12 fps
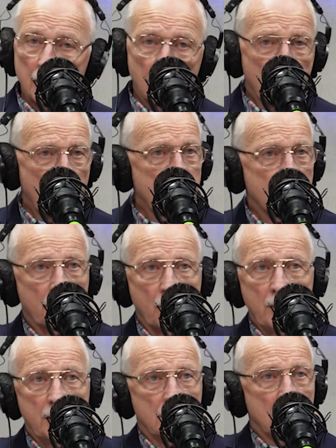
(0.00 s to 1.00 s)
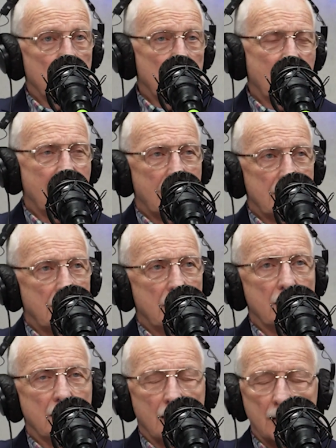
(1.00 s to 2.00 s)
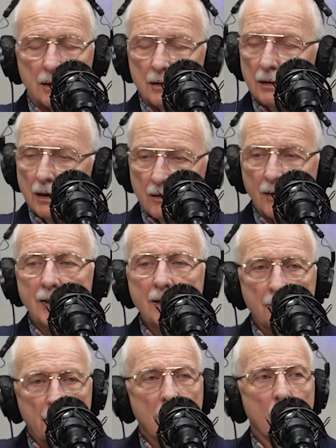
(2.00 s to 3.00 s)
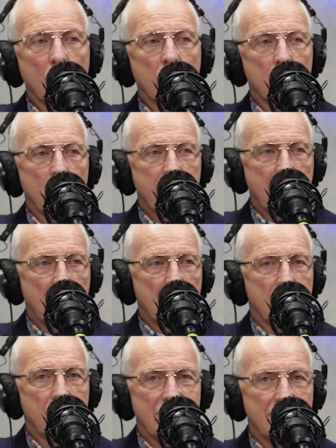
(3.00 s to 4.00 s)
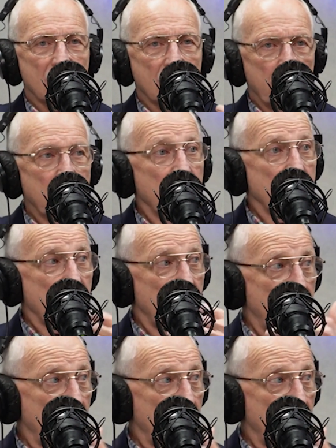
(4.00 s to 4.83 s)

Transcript: To Mike's point, I, I, think about what we have experienced in